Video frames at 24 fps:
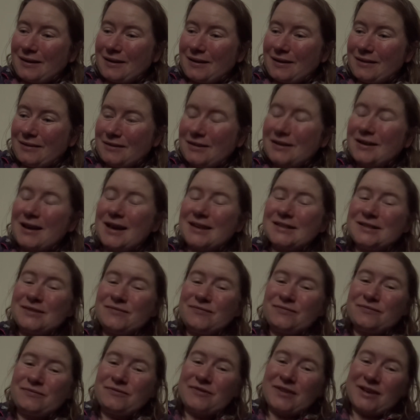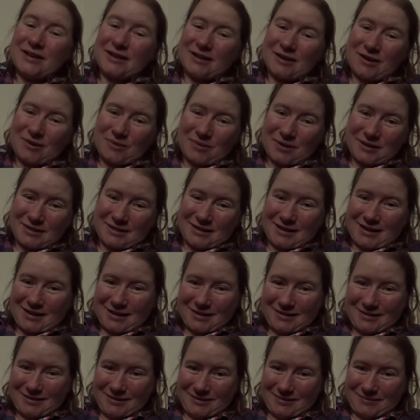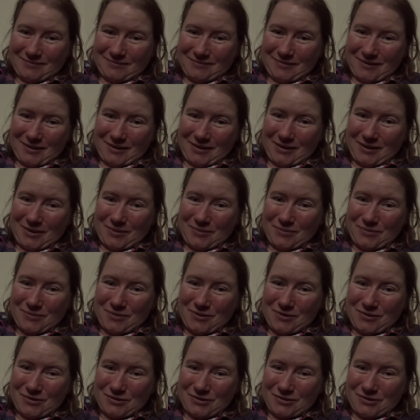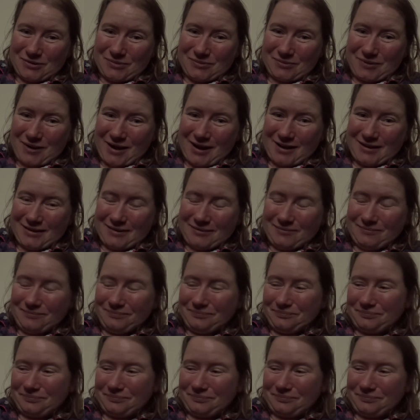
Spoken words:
the last video I did was when